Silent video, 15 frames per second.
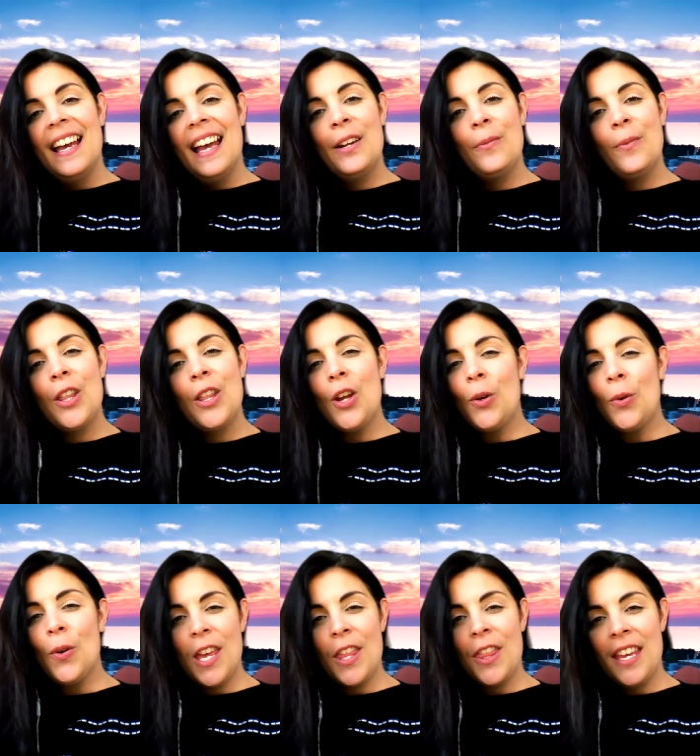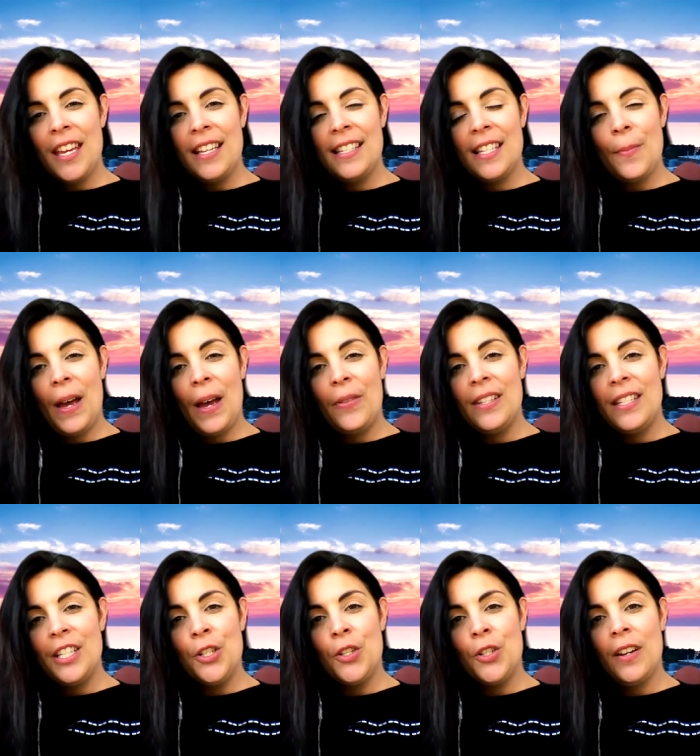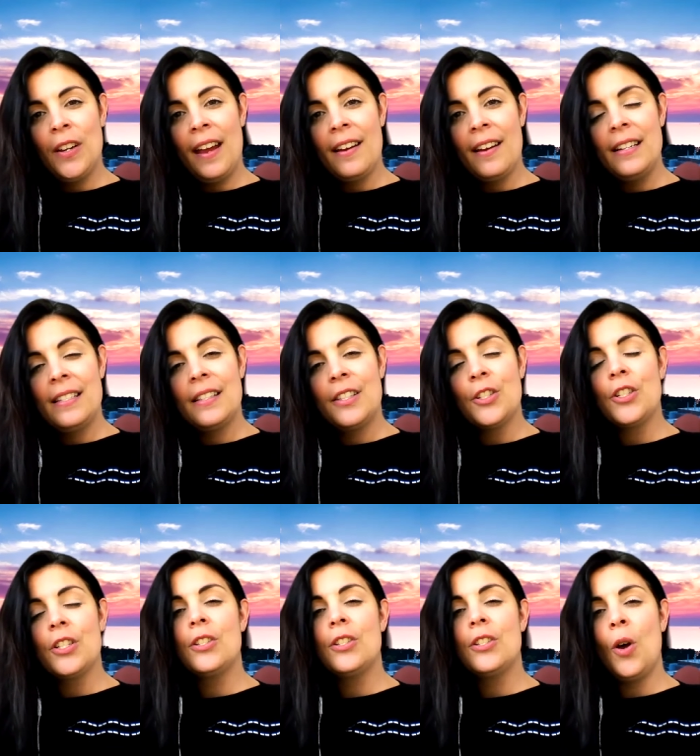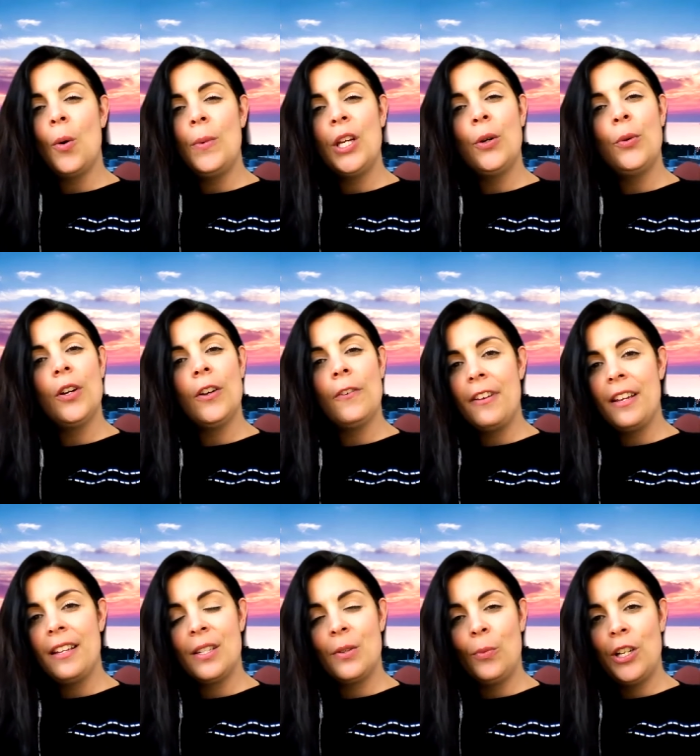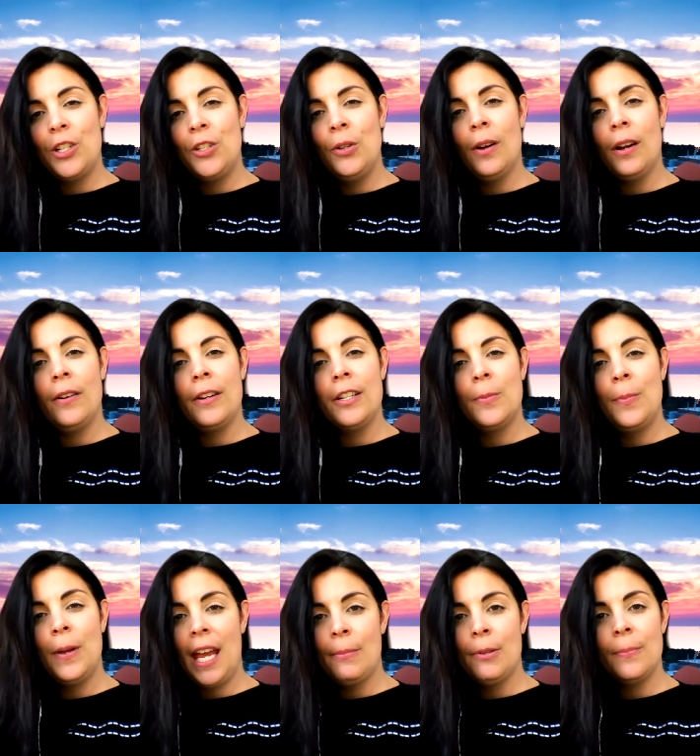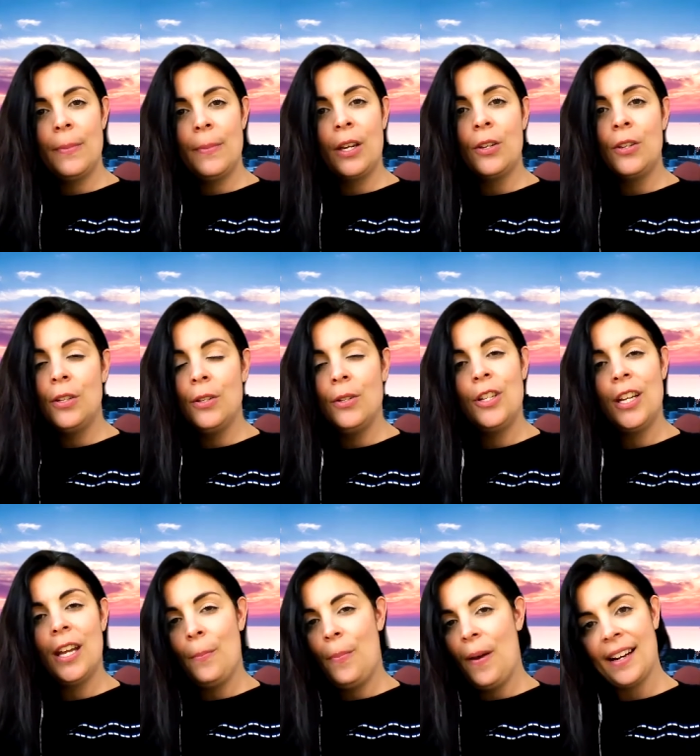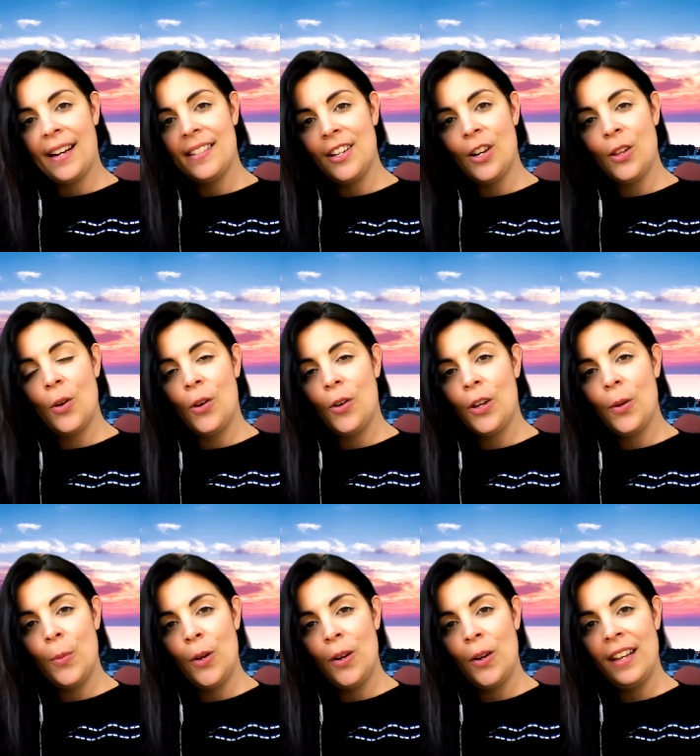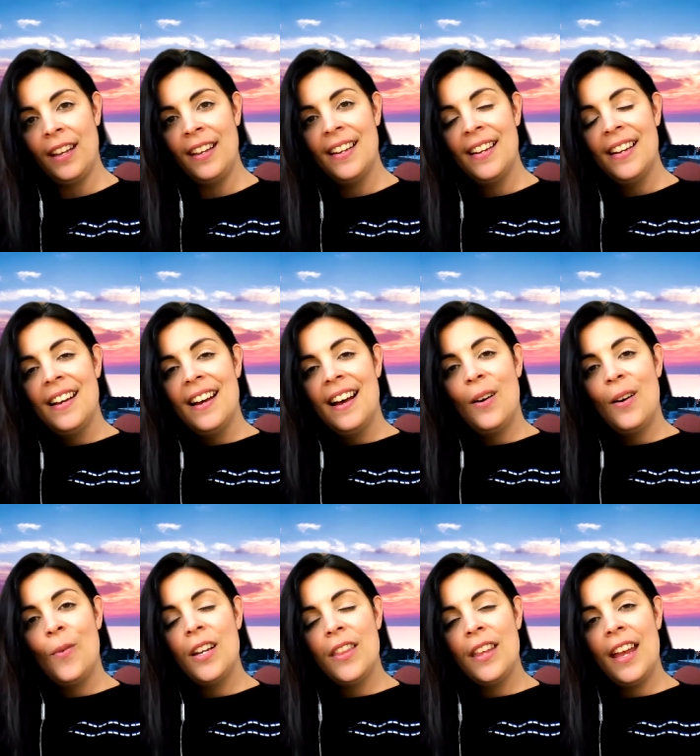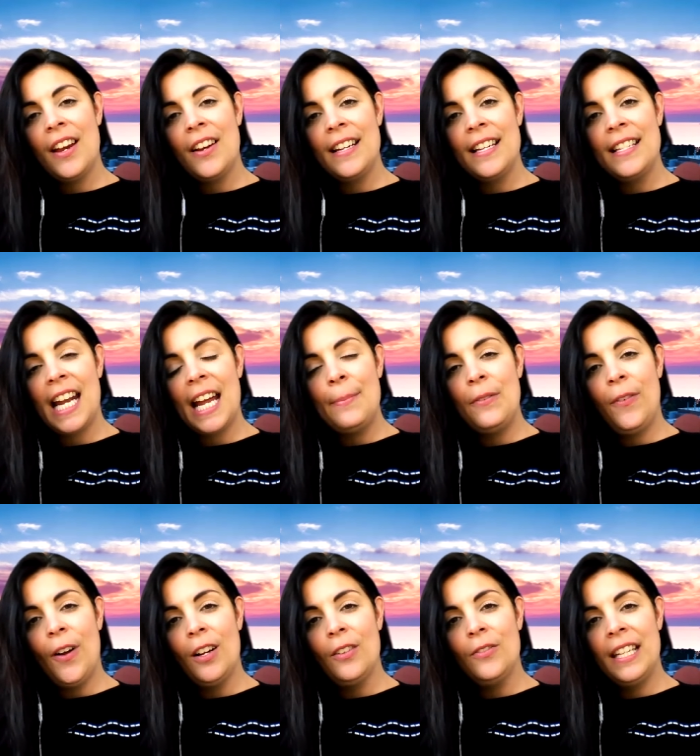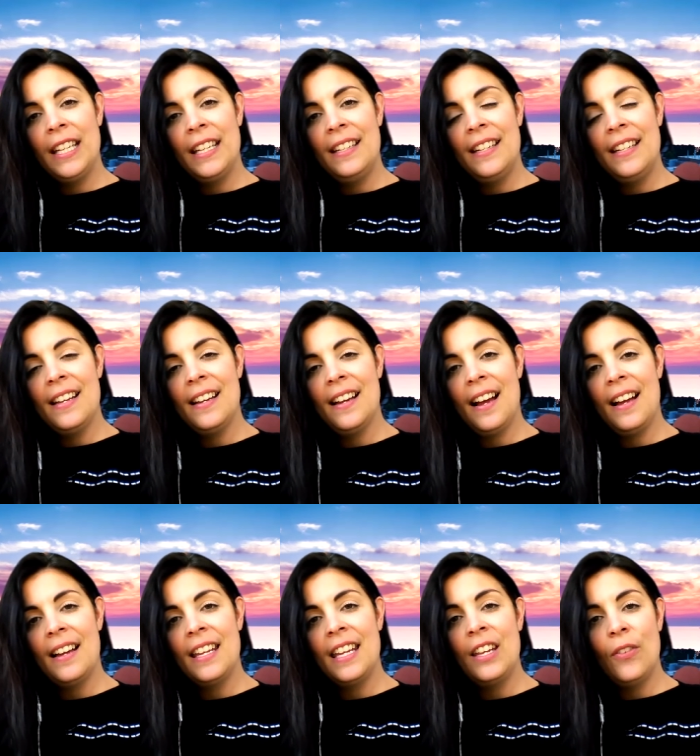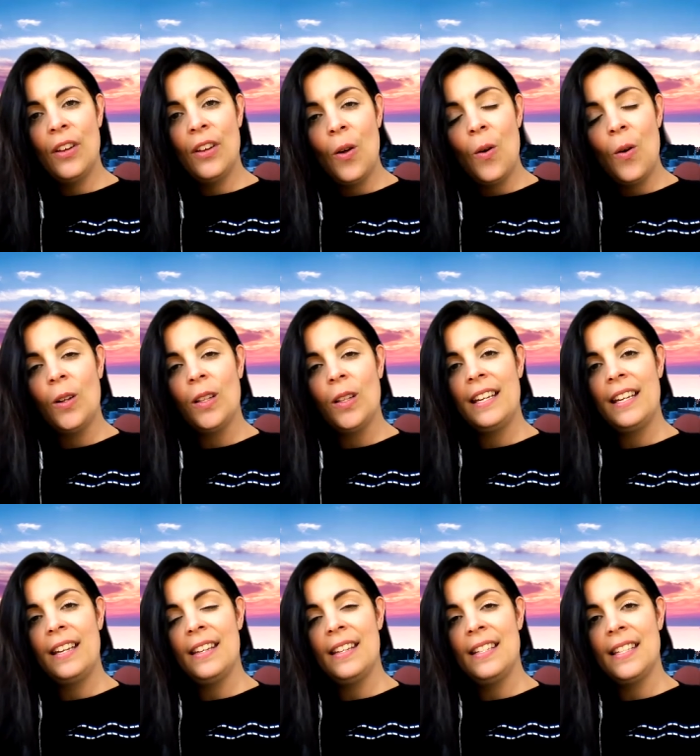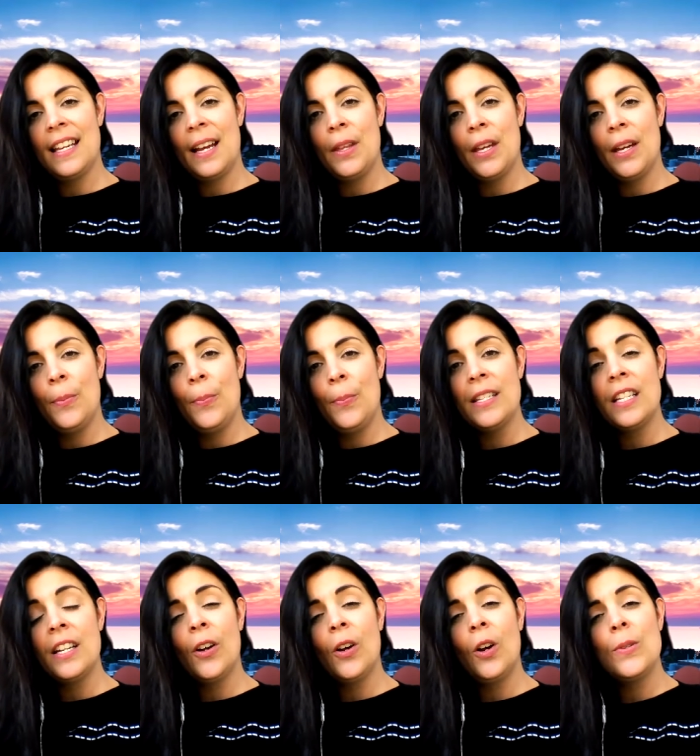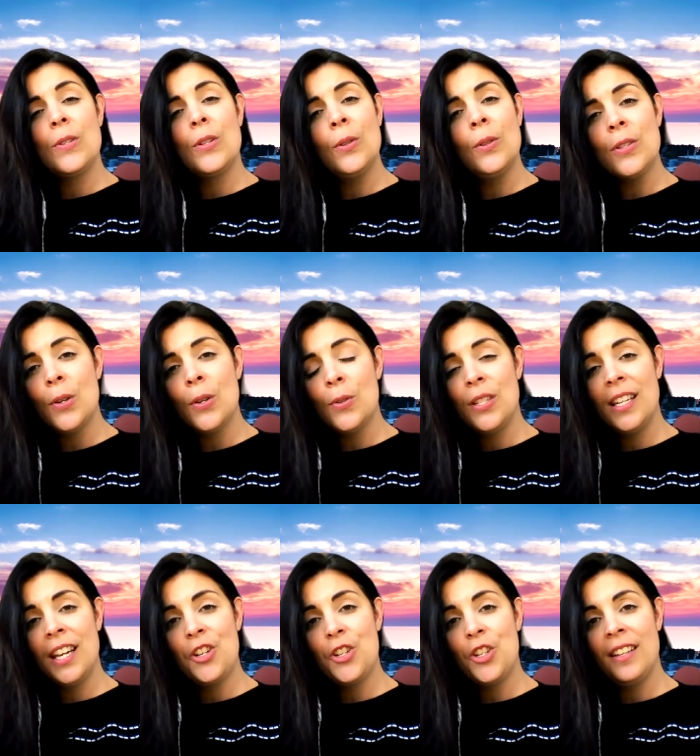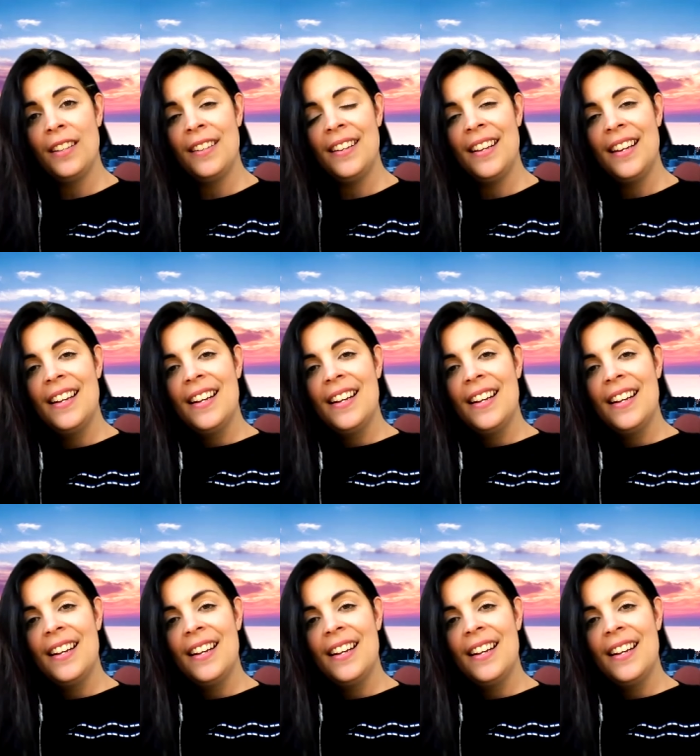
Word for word: And one of the great things about this industry area is that there's just so many career fields in which you are going to be able to make a huge impact in our local community. Uh, one of the areas that I'm involved in, uh, even locally, is I'm the president of our homeschool association,